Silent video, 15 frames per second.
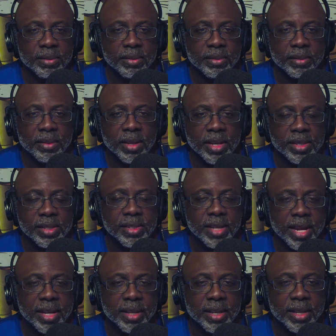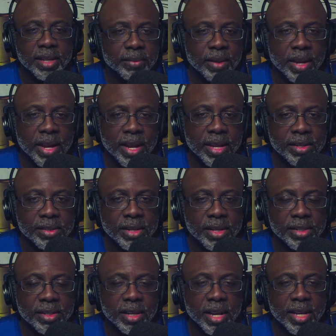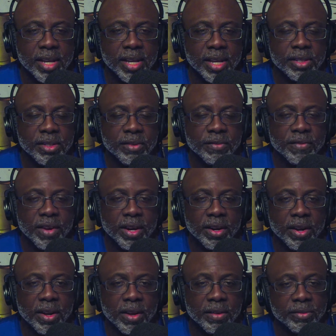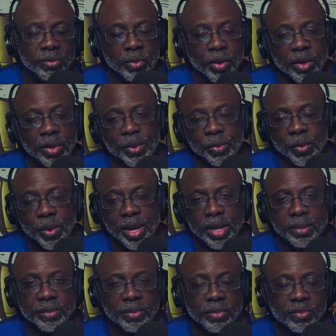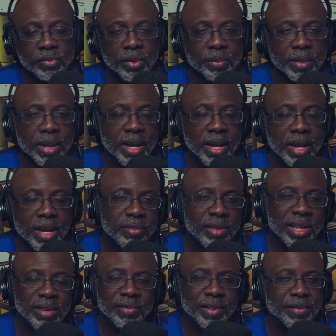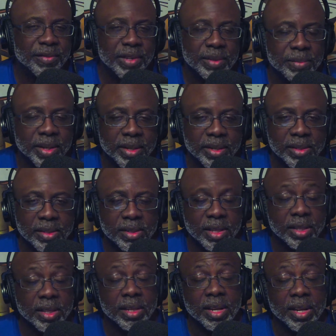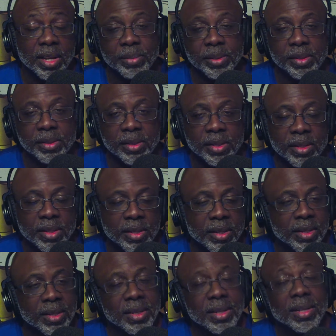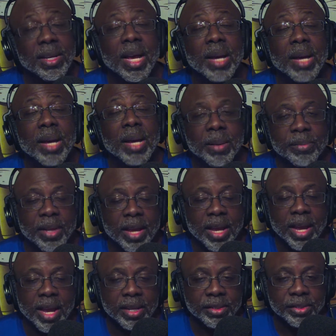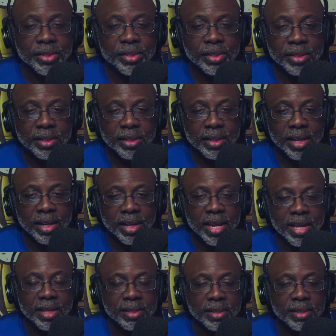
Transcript: in sight, and just in case it do fire off. Well, we wait for about 10, 15 minutes. Nothing happens. I pop the hatch, and